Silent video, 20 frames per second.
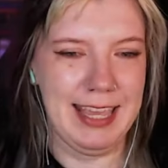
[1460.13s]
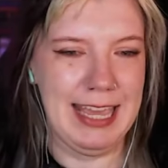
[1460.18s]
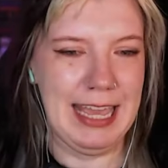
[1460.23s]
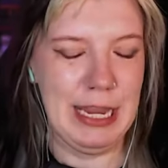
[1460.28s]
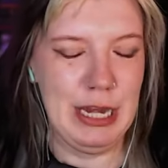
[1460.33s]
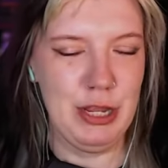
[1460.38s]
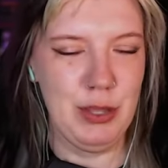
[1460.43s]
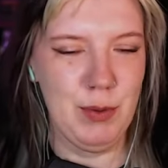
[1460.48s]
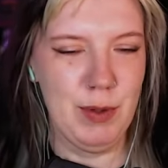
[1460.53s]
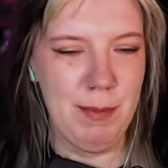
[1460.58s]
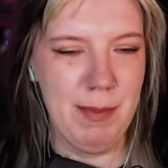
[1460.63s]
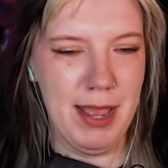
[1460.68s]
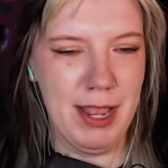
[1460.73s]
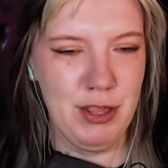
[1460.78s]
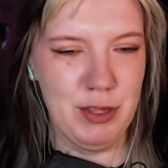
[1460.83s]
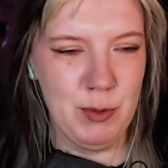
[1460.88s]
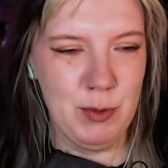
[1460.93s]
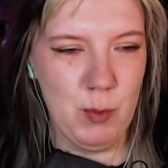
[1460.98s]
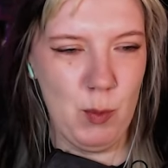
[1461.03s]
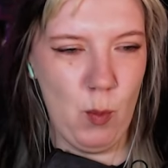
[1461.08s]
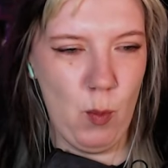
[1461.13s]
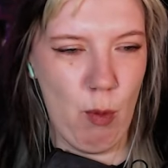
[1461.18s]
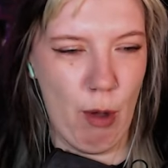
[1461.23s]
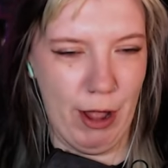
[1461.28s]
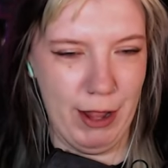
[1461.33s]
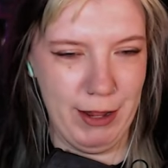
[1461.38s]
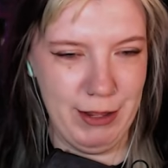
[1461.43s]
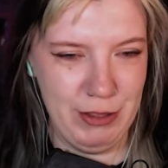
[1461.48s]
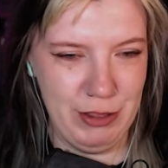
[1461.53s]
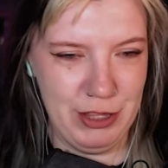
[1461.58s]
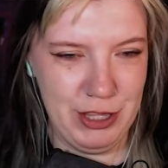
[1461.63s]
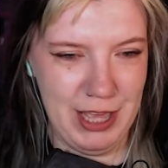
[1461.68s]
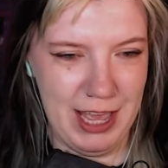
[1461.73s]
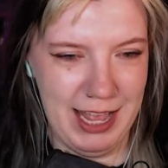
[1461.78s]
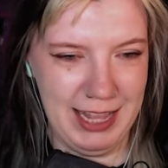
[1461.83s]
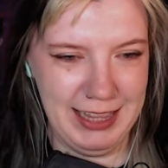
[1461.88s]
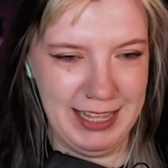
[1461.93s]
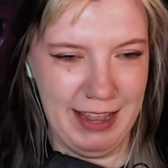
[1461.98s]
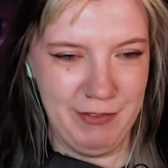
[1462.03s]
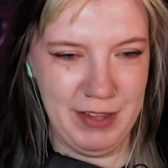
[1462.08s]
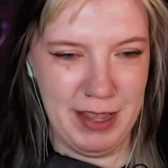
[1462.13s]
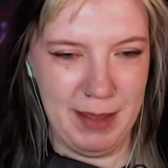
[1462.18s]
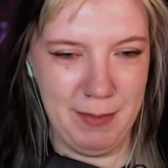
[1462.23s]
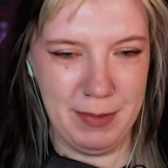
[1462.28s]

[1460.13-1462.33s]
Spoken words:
Can you imagine one shot left?